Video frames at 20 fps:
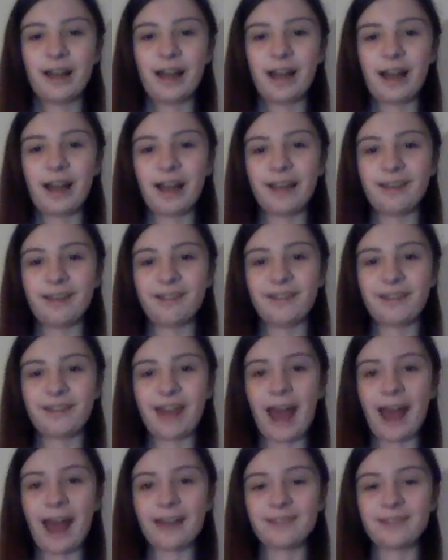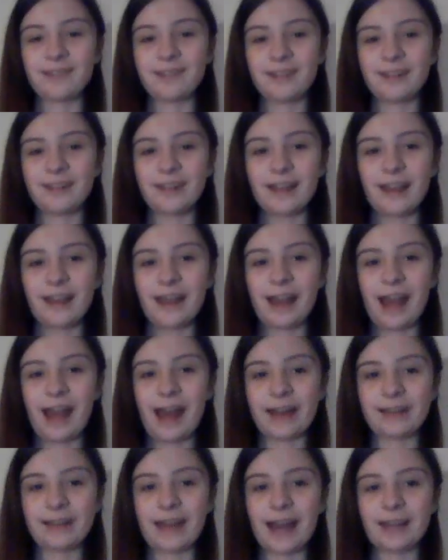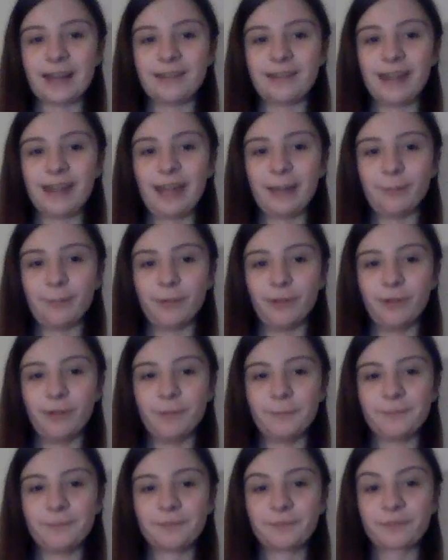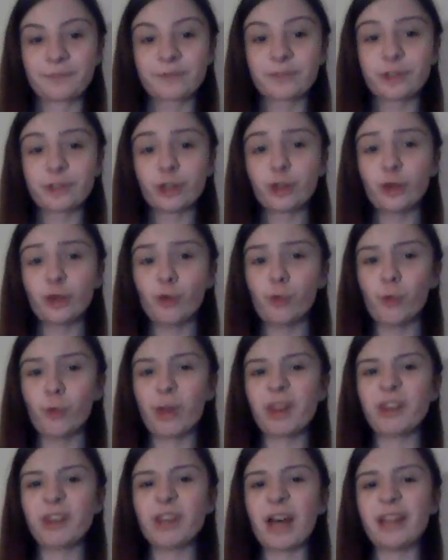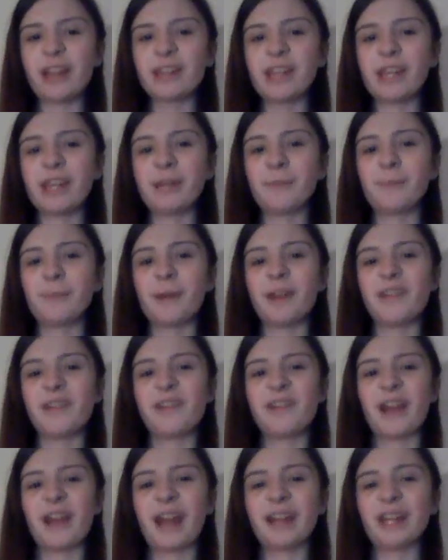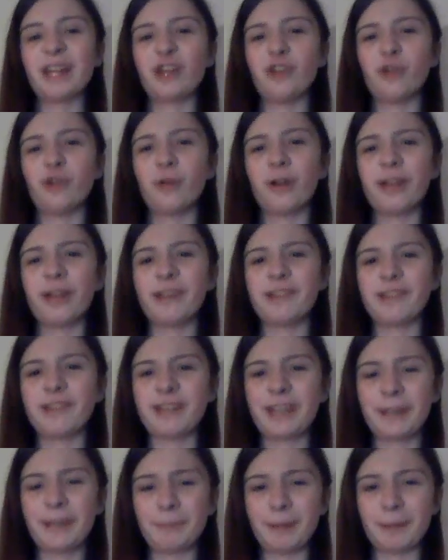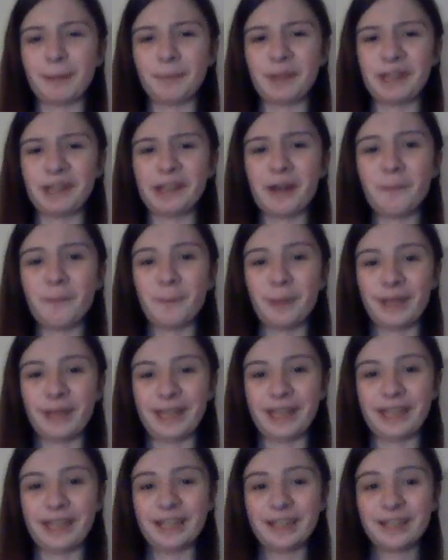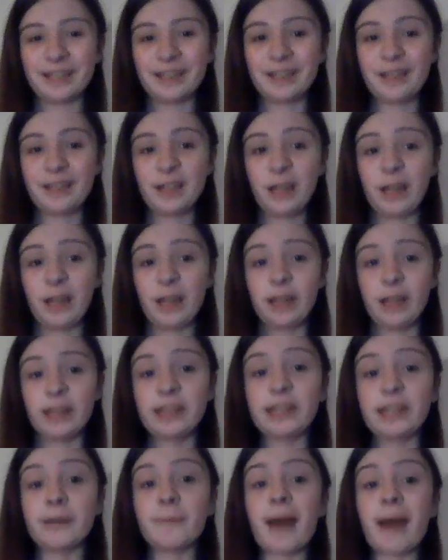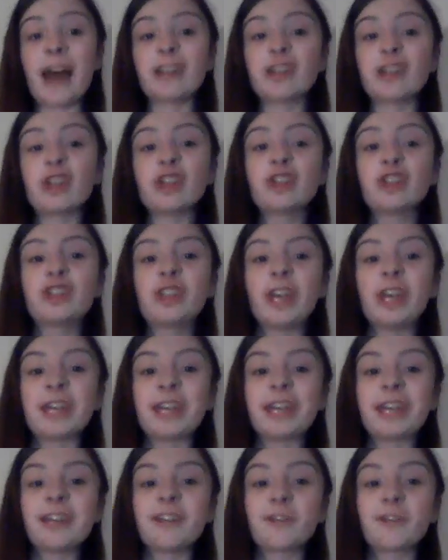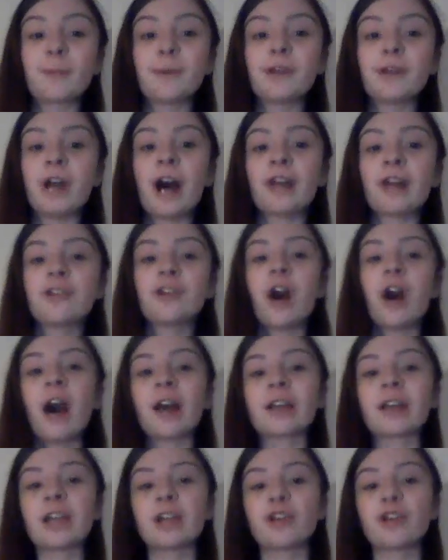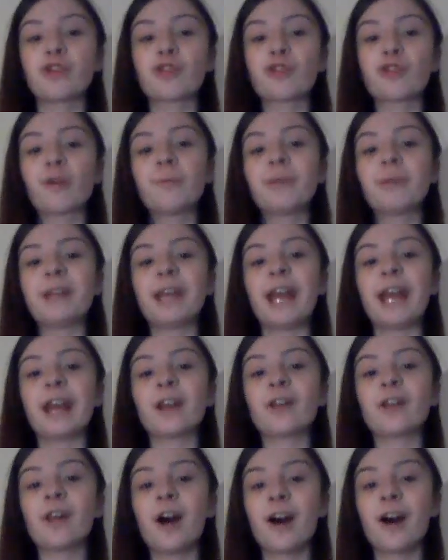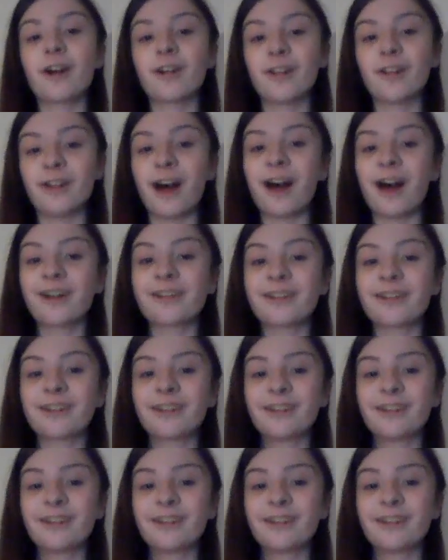I sat at that table, with nothing but silent noise keeping me company. The imagined tickings but not talkings from the analog clock.